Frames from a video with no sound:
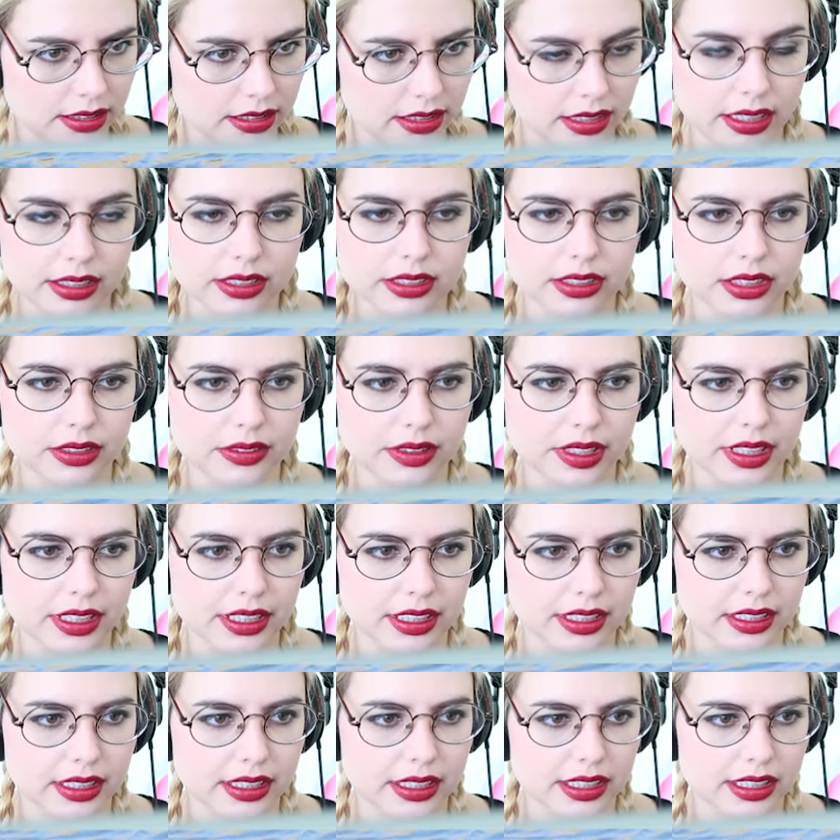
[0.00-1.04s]
it's over here
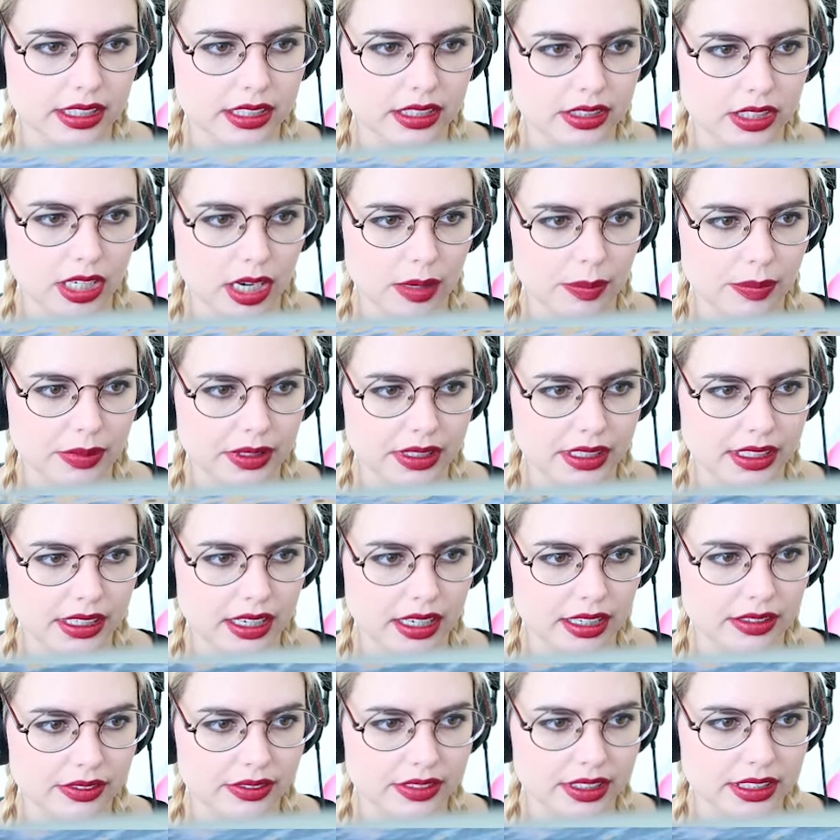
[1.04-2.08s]
like toppling
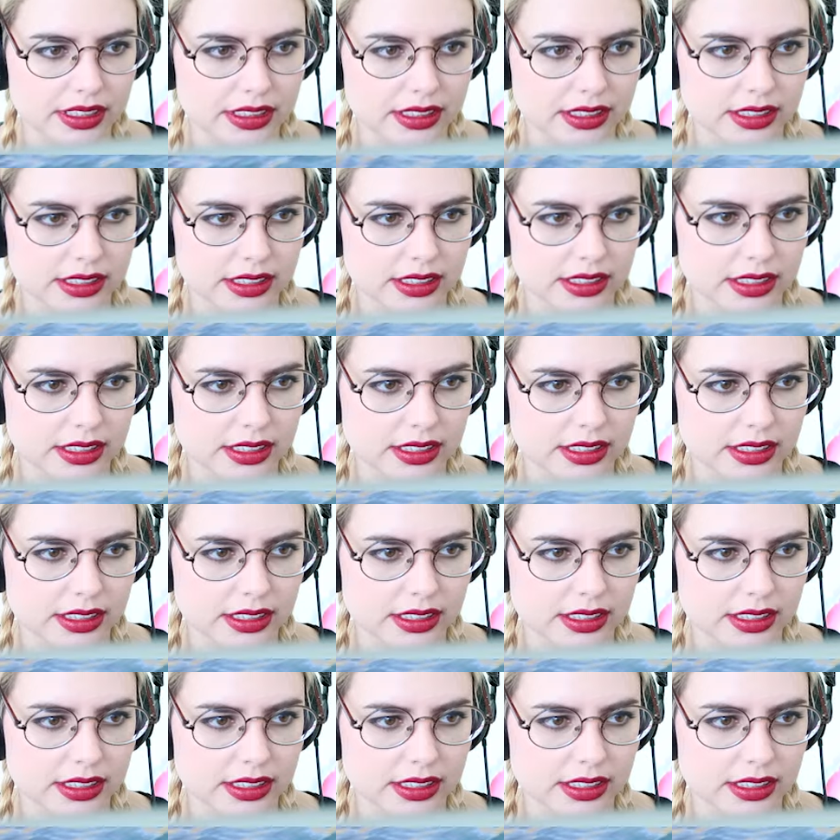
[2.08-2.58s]
off this.